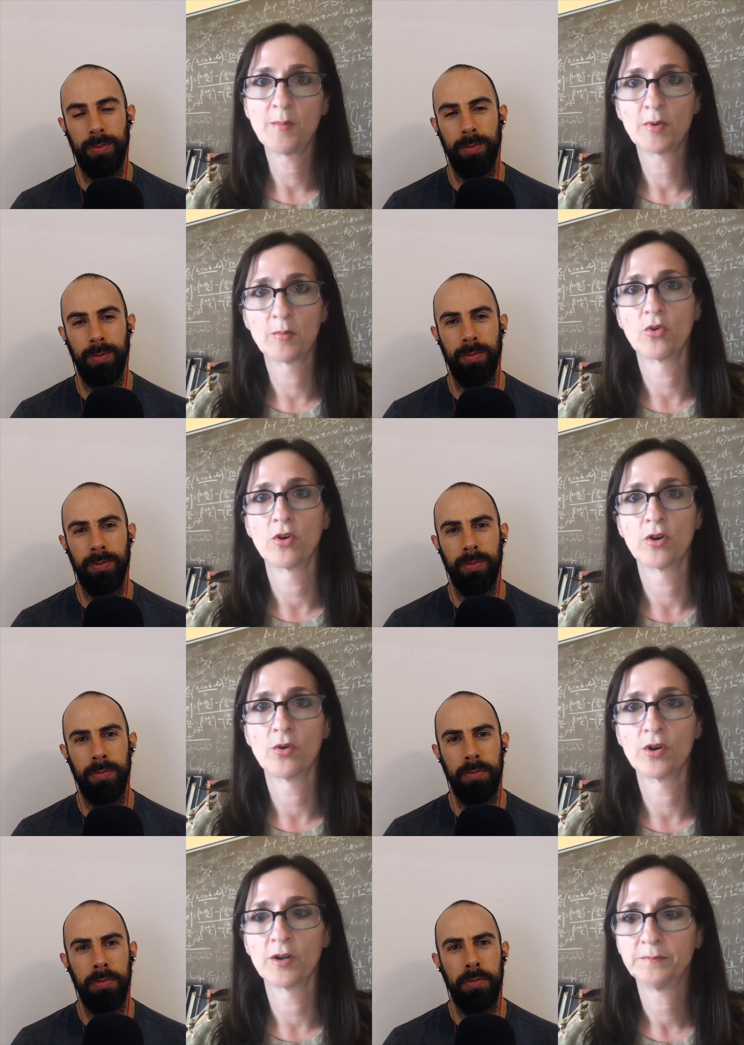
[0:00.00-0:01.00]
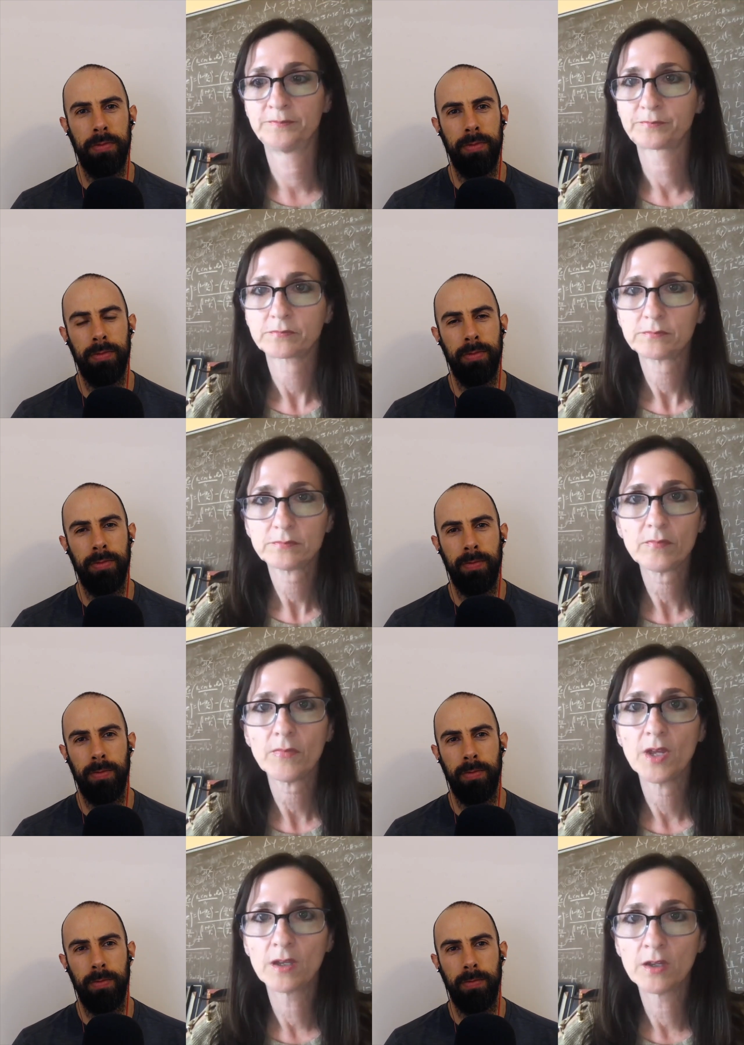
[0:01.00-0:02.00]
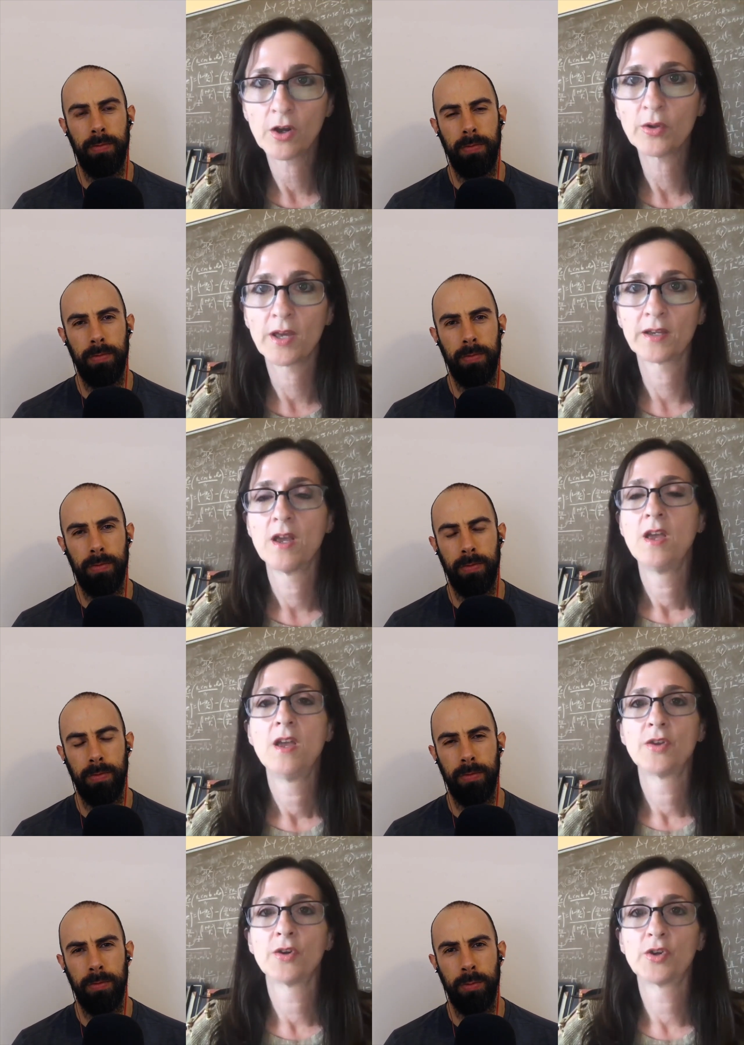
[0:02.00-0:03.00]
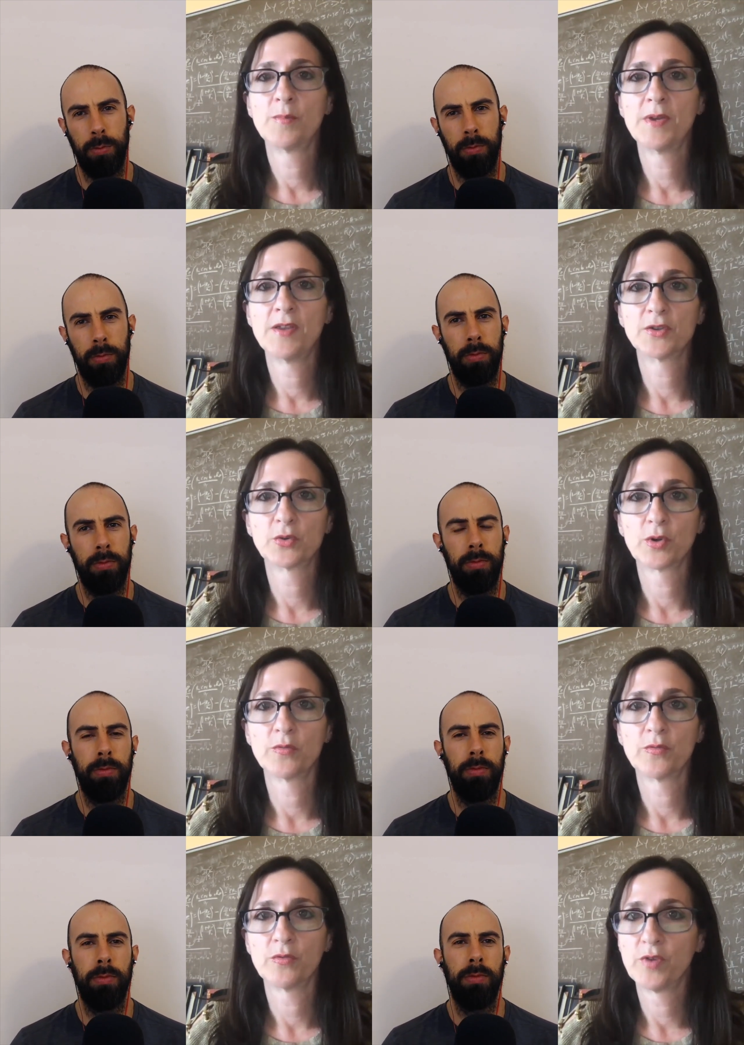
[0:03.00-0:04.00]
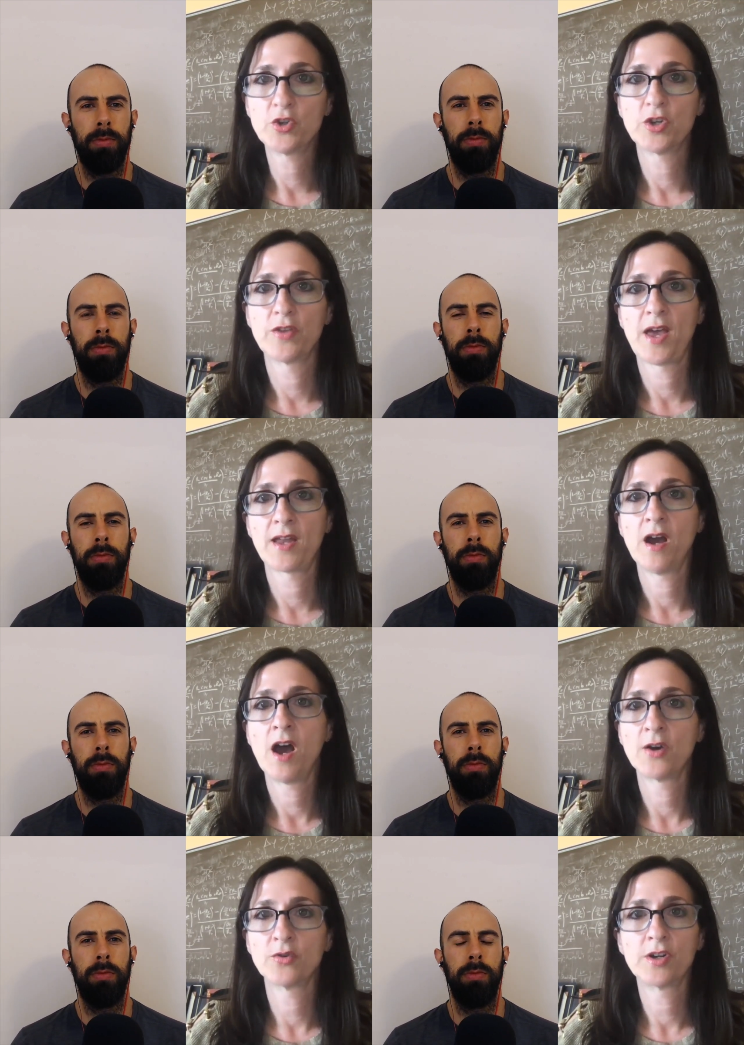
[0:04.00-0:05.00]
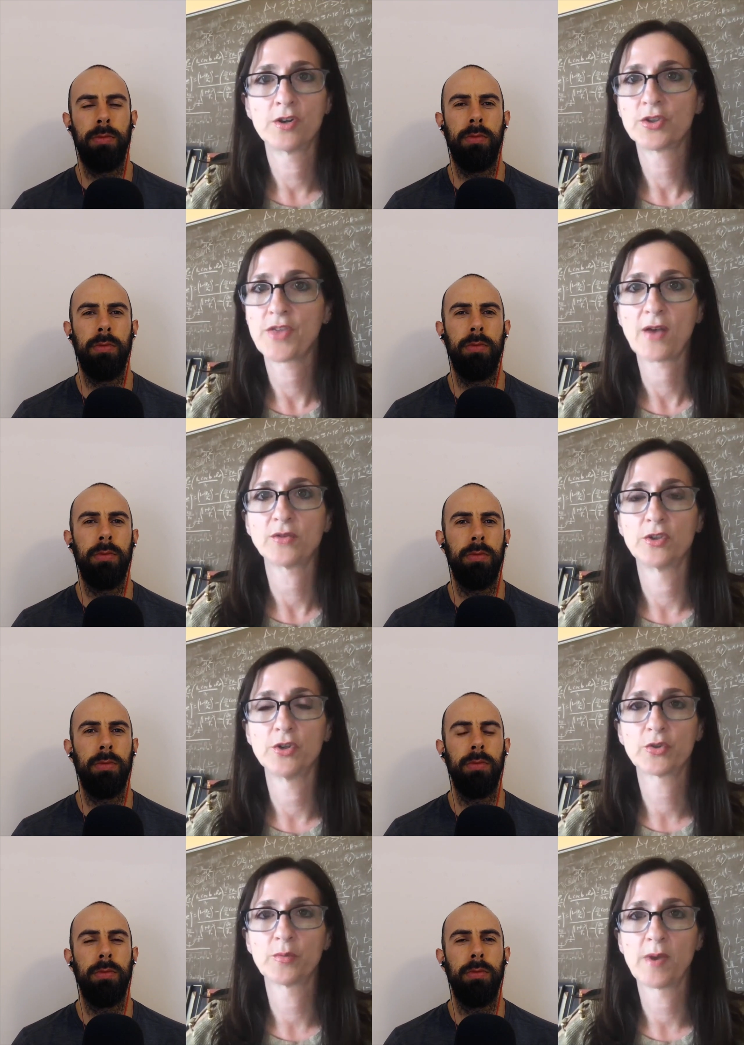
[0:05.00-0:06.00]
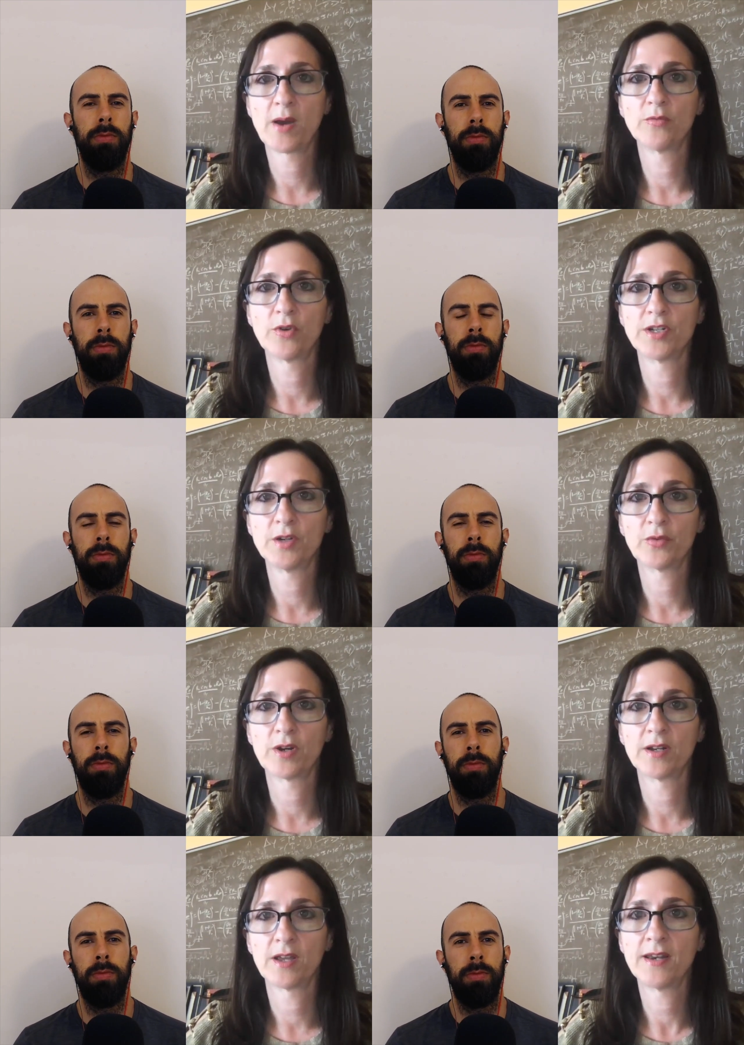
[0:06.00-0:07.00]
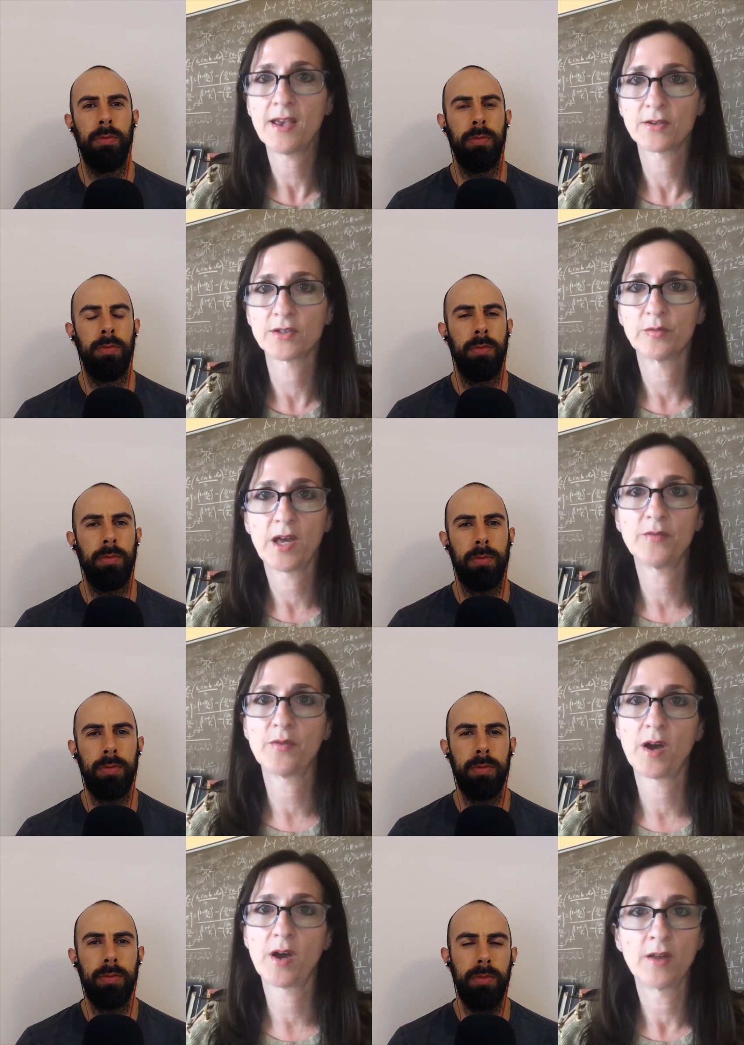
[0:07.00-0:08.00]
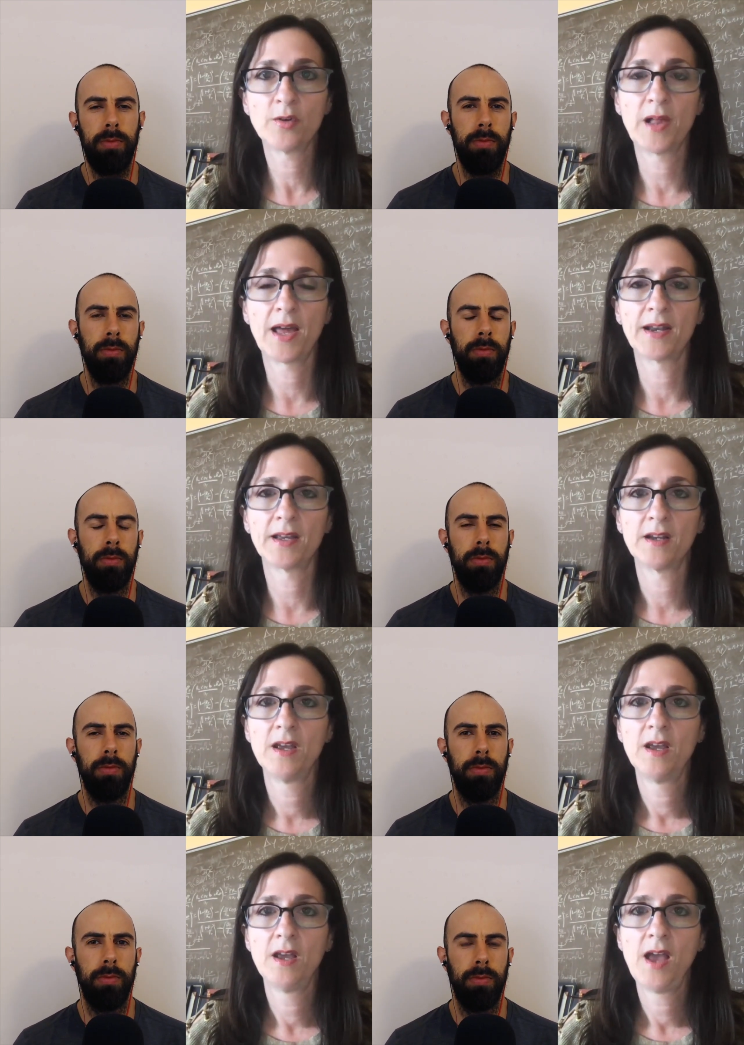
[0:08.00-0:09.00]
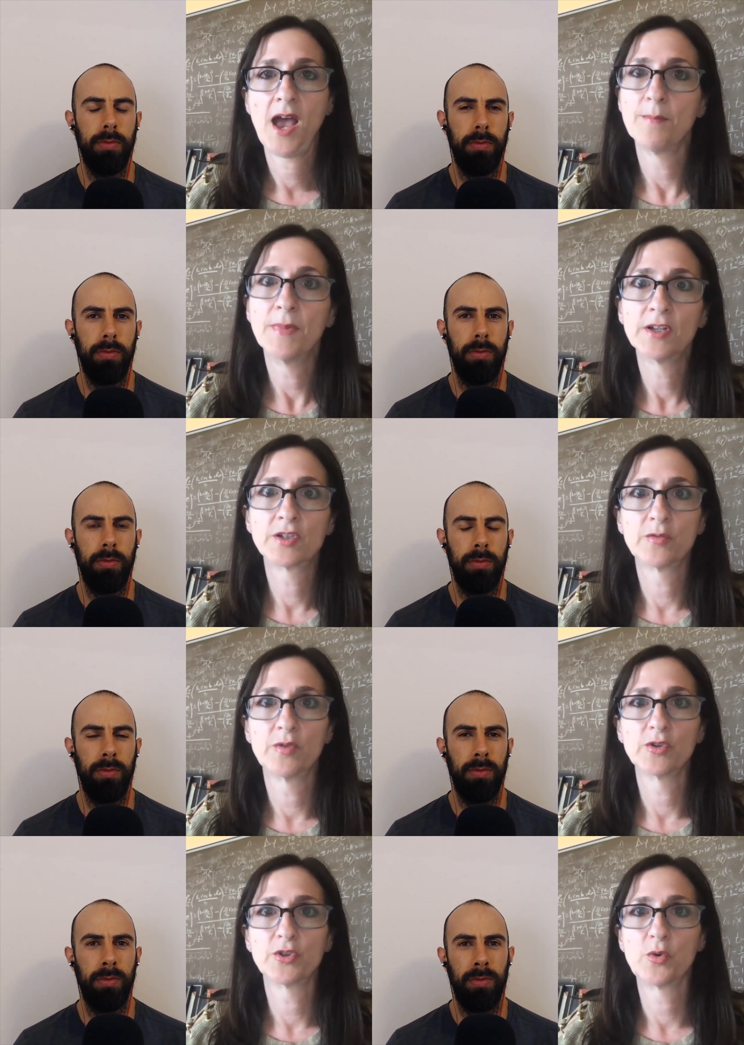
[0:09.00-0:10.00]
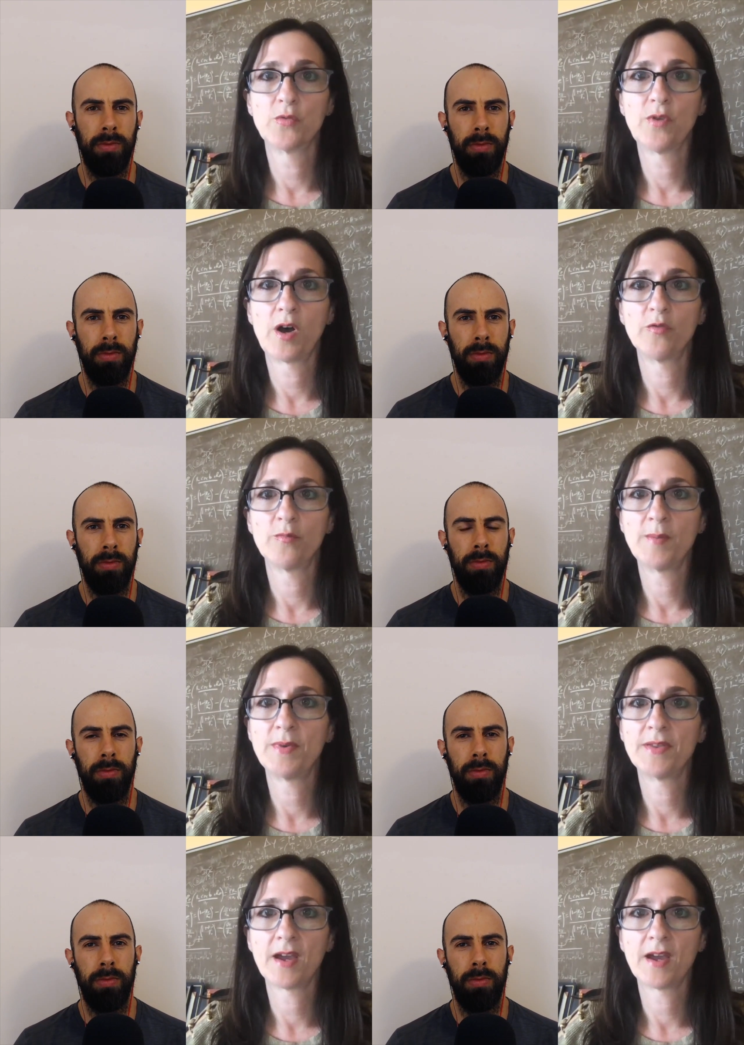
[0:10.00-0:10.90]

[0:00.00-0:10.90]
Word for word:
Speaker 1: remember more, or, you know, like there could be this sort of vision that 100 years, 1,000 years from now, we're very different. And yes, if life on another planet had millions of years to evolve, maybe